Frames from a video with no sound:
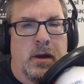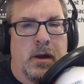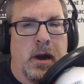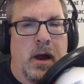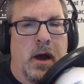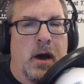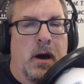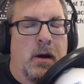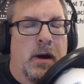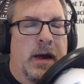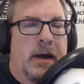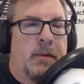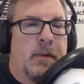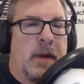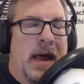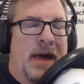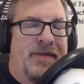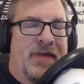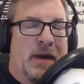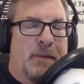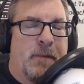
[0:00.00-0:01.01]
No, and
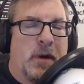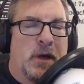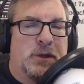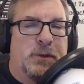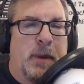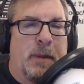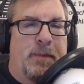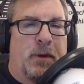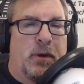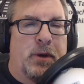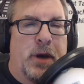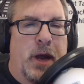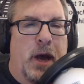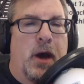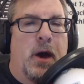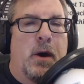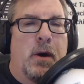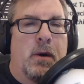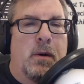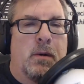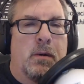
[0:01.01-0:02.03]
I think most people
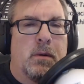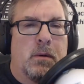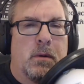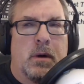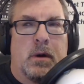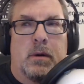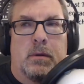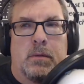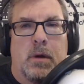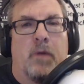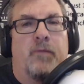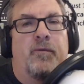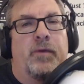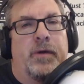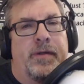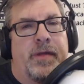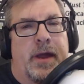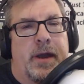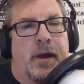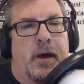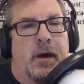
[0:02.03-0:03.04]
know, well,
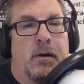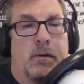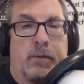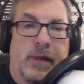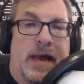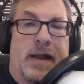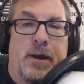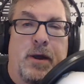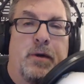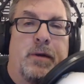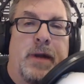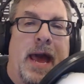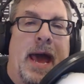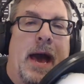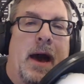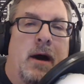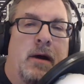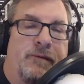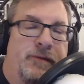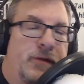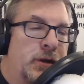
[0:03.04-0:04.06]
hopefully they know. They know
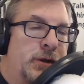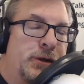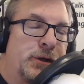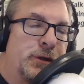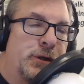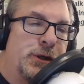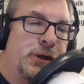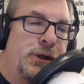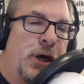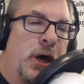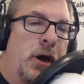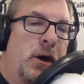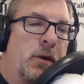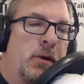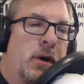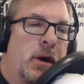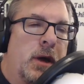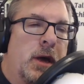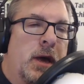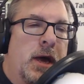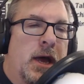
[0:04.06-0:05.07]
now if they listen to the show.
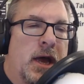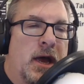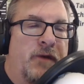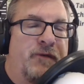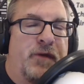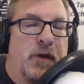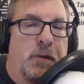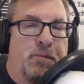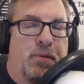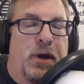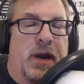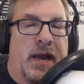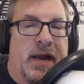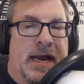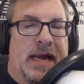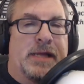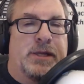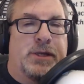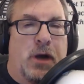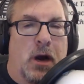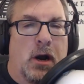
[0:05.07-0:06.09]
If you put a
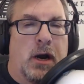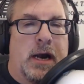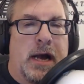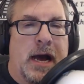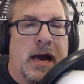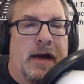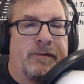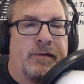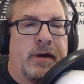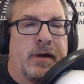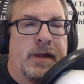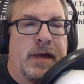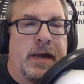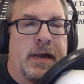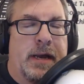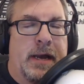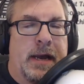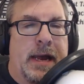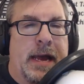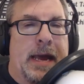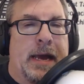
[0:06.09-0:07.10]
needs archived on
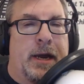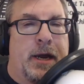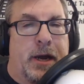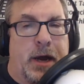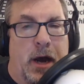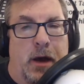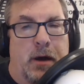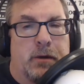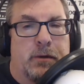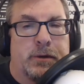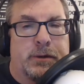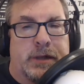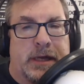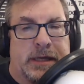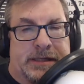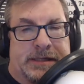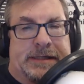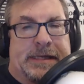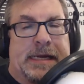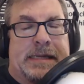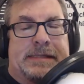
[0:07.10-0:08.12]
it,
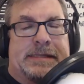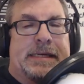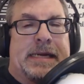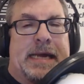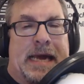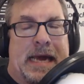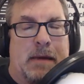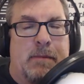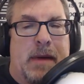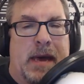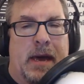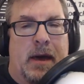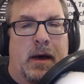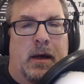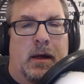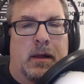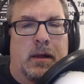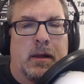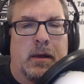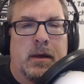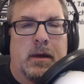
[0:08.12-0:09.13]
it sends an
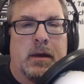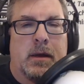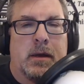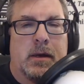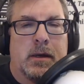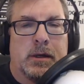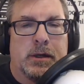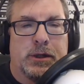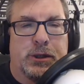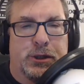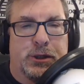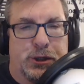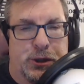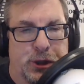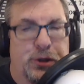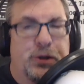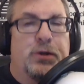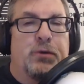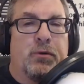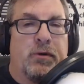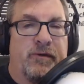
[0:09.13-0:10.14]
email
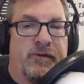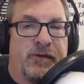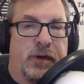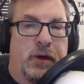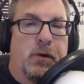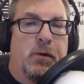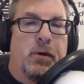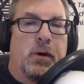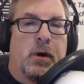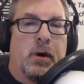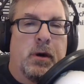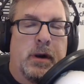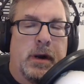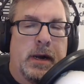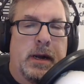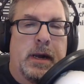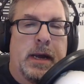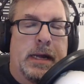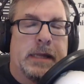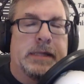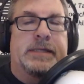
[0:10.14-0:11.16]
to the reviewer
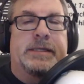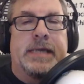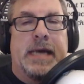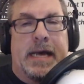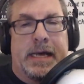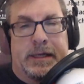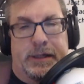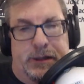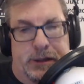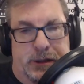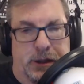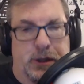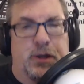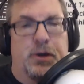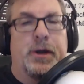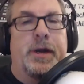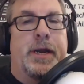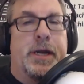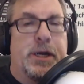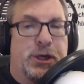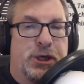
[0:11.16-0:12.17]
and says, you
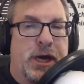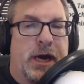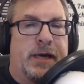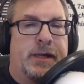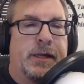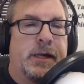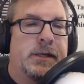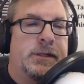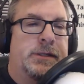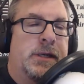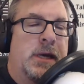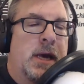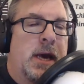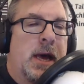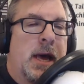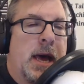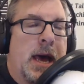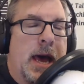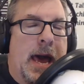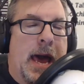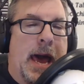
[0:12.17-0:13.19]
need to check this.
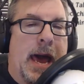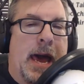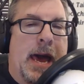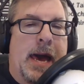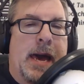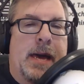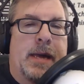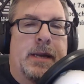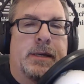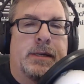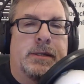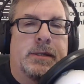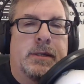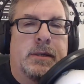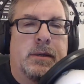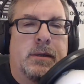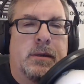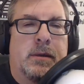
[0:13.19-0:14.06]
And